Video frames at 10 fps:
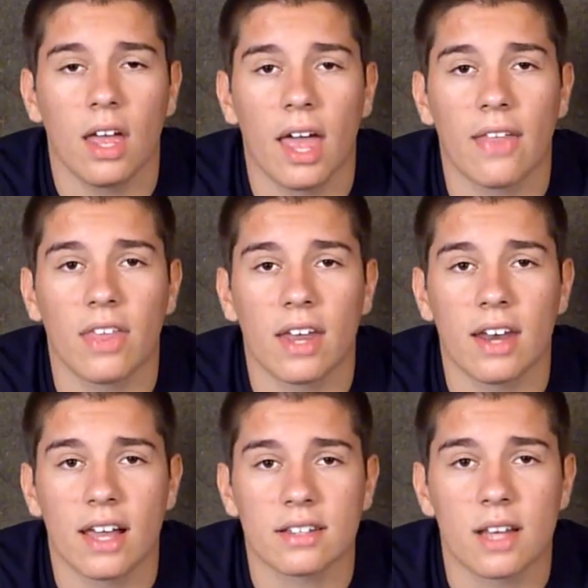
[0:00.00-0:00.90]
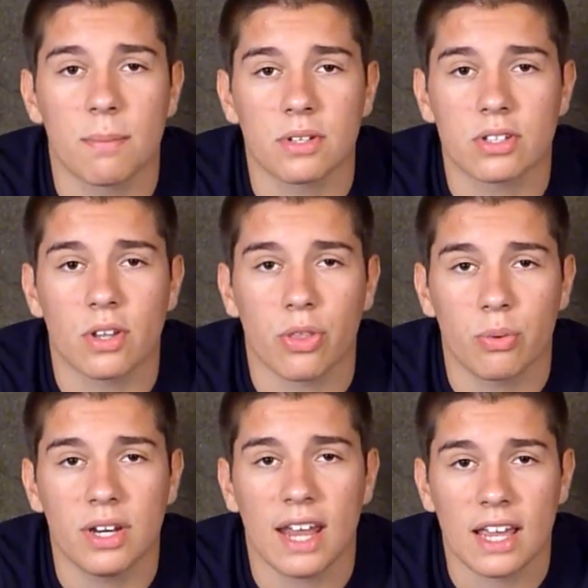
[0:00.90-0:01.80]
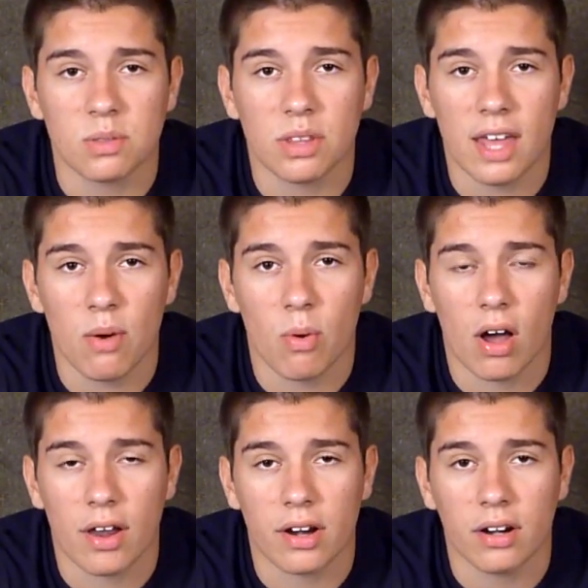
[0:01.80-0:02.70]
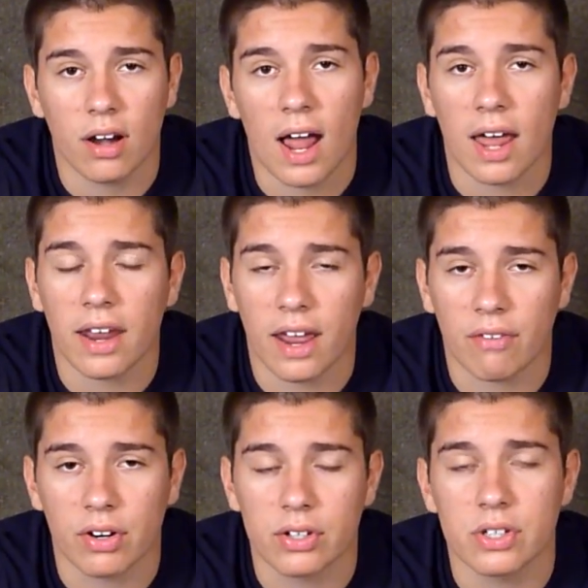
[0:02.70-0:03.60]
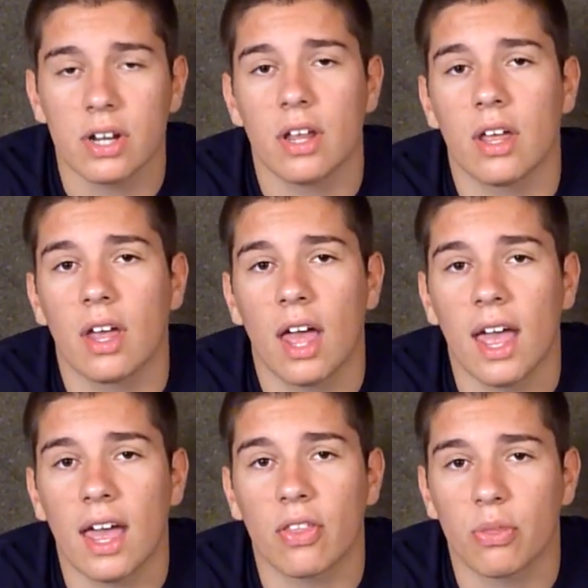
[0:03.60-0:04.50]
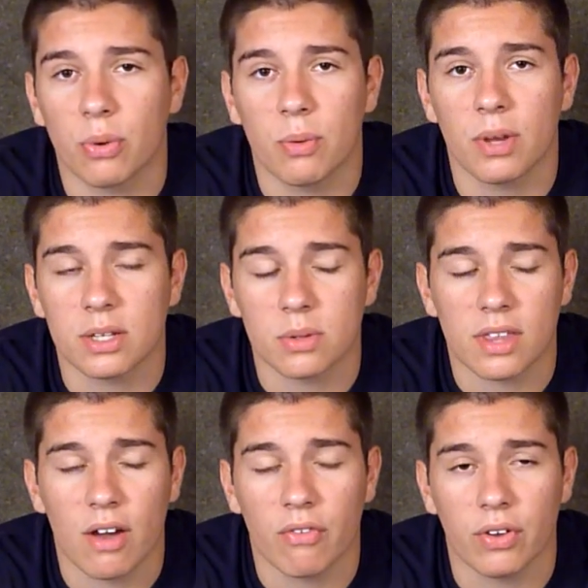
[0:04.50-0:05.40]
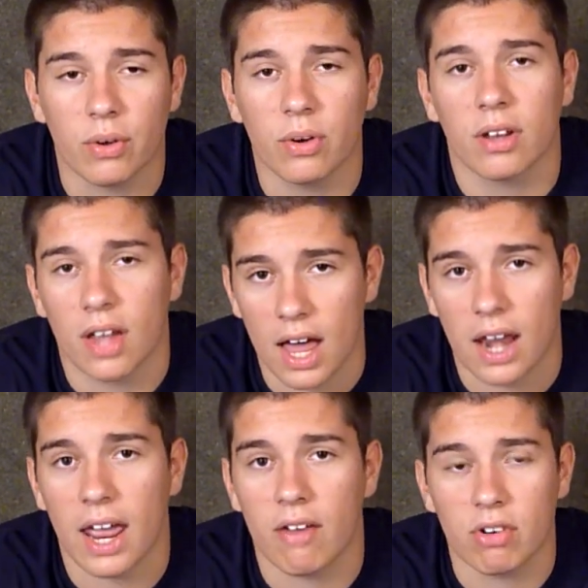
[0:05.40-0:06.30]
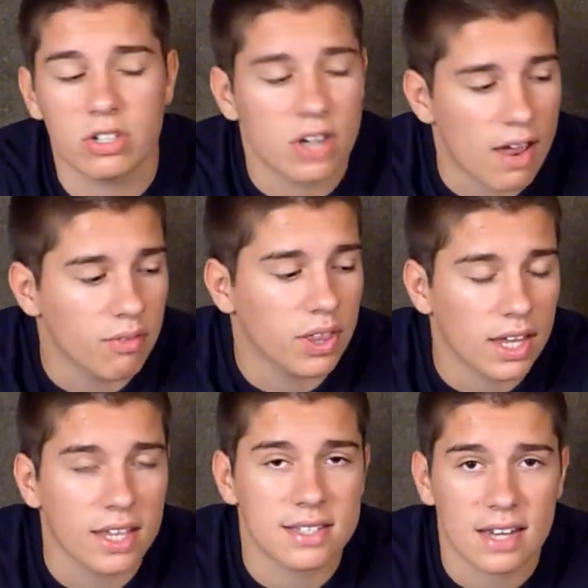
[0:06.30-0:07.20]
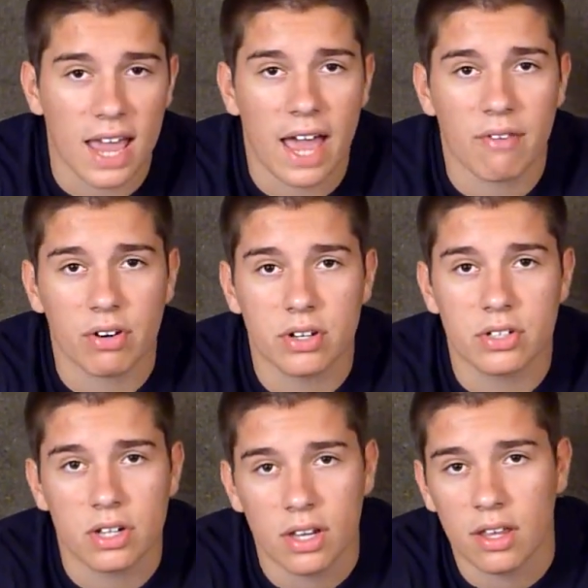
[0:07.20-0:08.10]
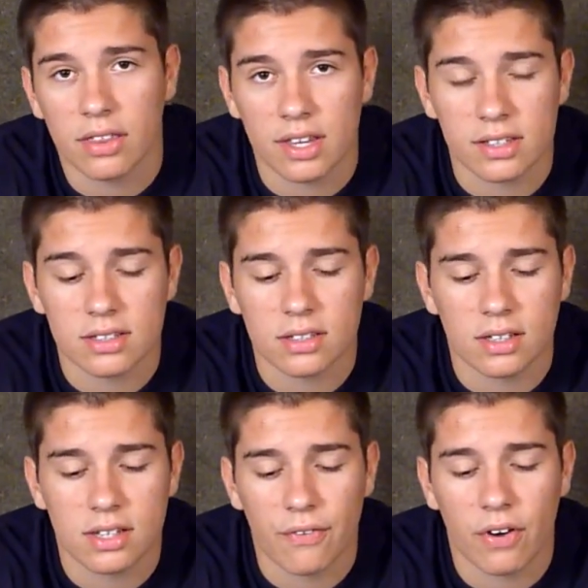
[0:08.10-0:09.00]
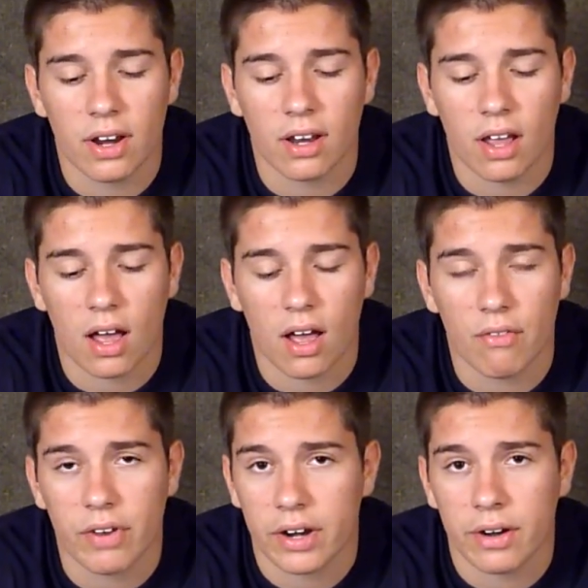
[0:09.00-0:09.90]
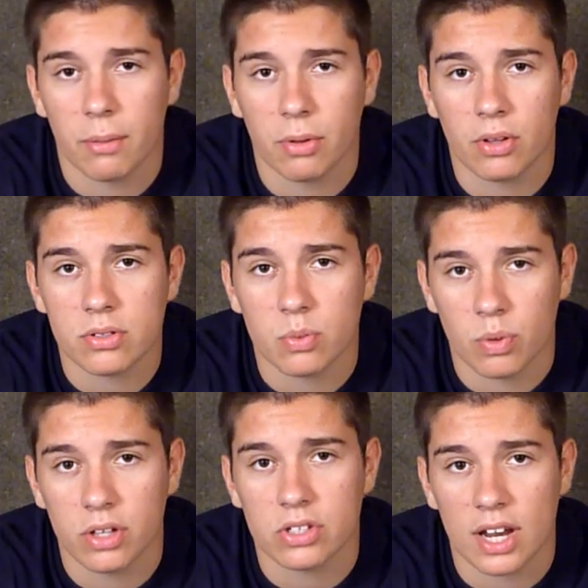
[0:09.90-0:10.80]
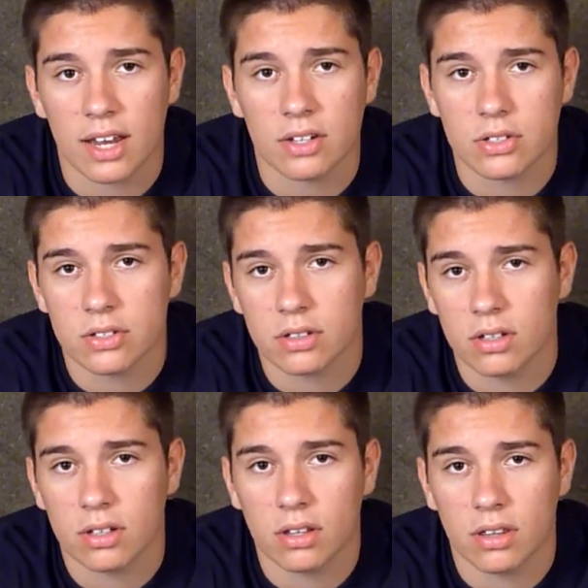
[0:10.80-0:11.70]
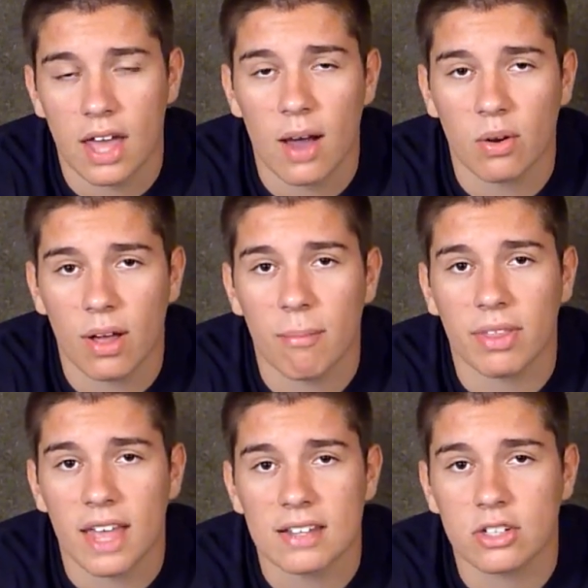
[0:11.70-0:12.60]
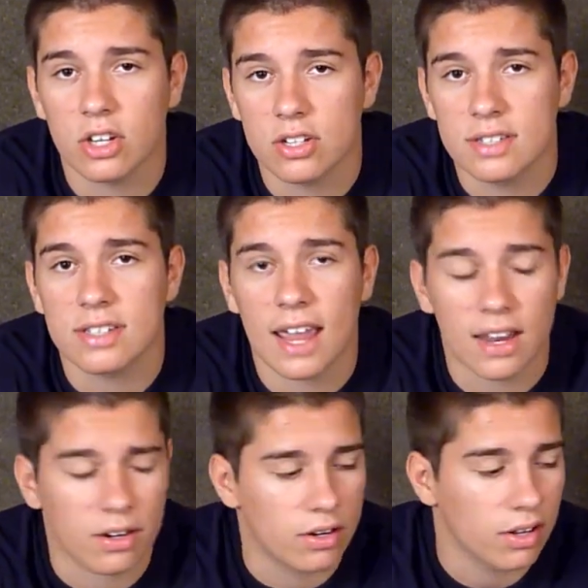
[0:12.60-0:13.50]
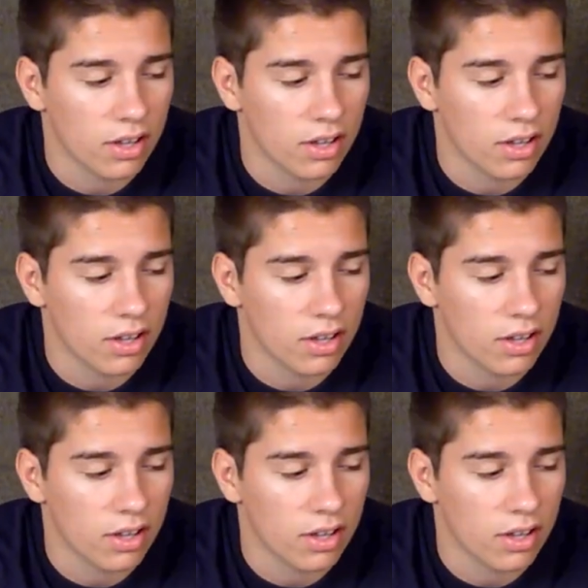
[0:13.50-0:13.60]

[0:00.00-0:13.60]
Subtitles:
And then next up is 3 days without water on average, and 3 weeks without food on average. Everything is an average. Different variables will change the outcome, but that's a good standard.